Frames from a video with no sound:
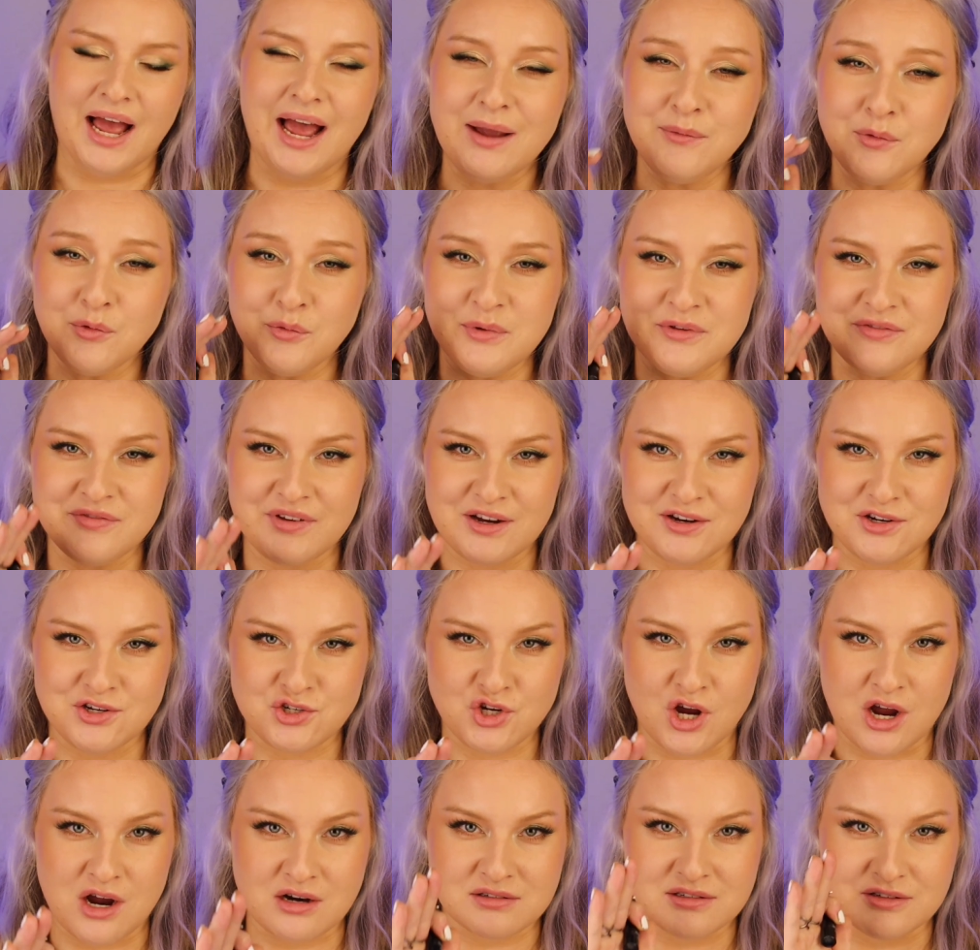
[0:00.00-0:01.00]
I will be very
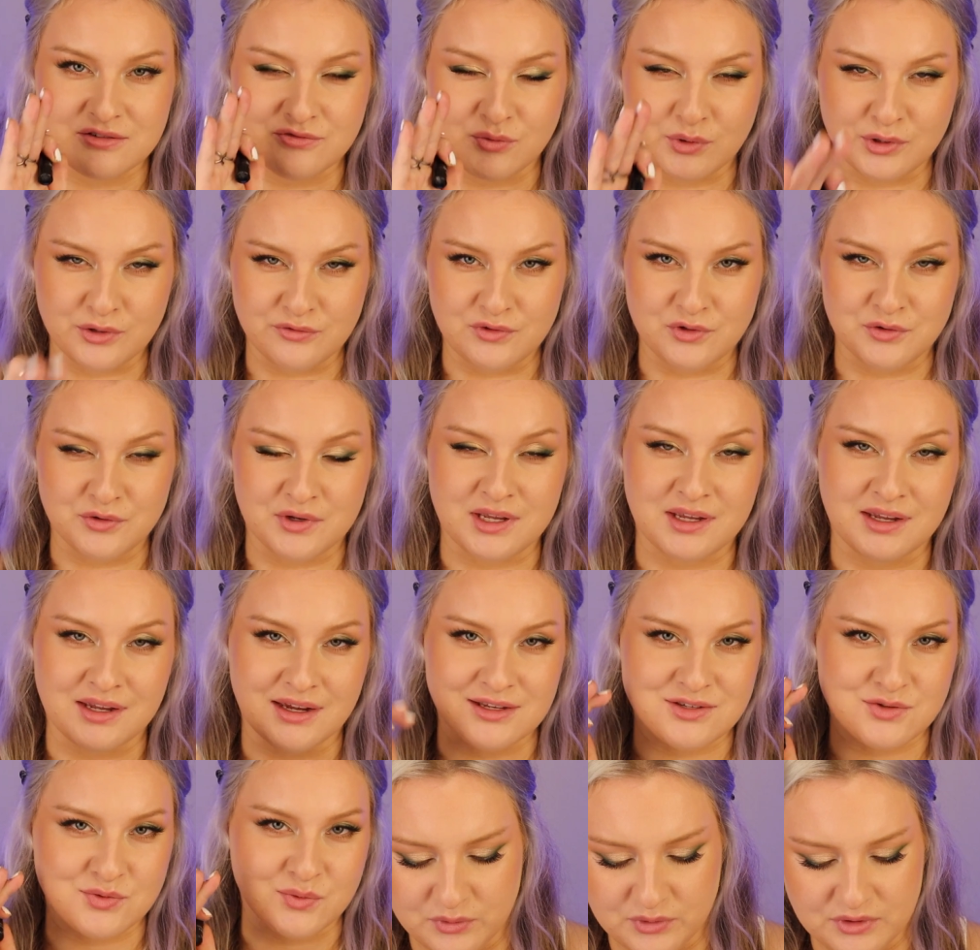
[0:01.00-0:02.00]
shocked if one of you can
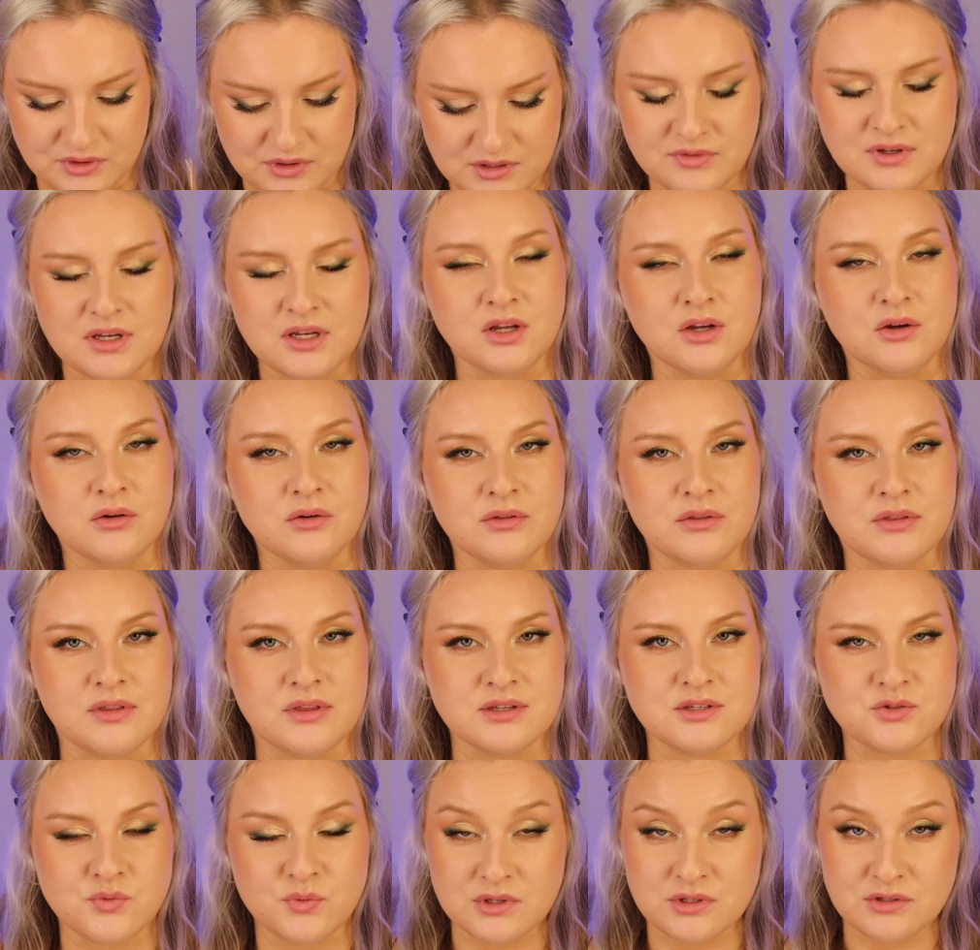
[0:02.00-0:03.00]
guess what video
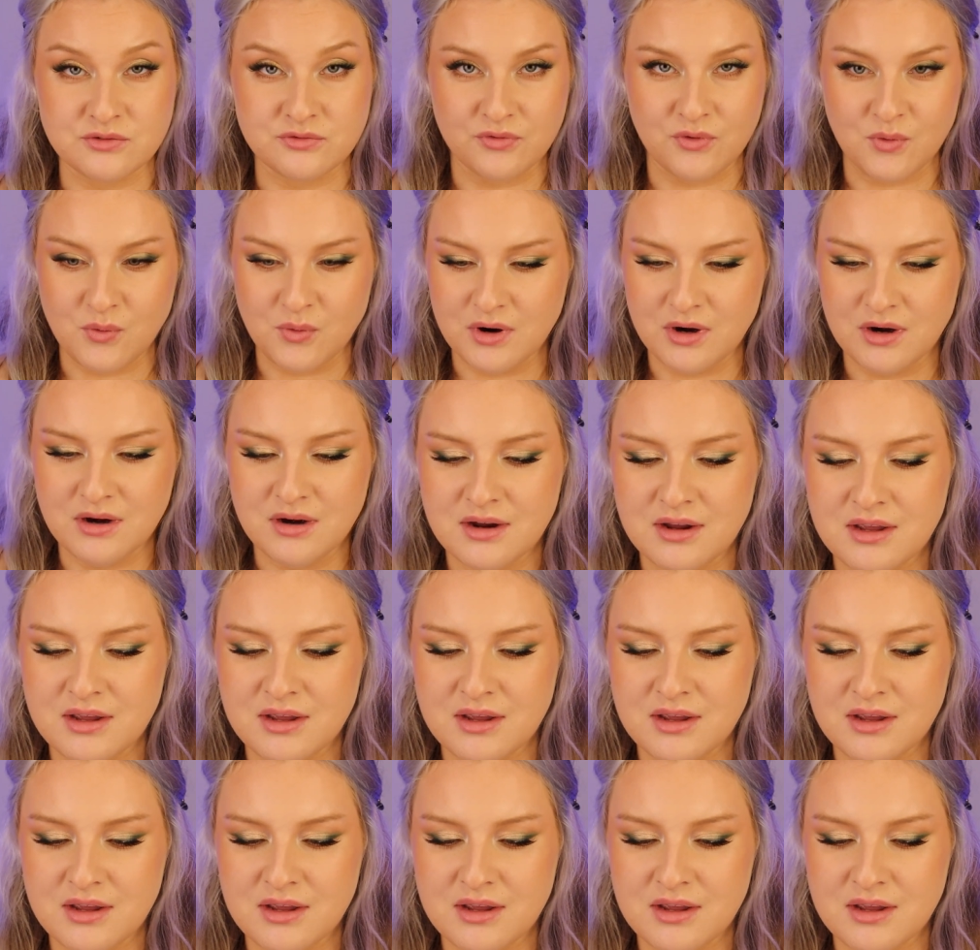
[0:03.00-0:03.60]
this one's for.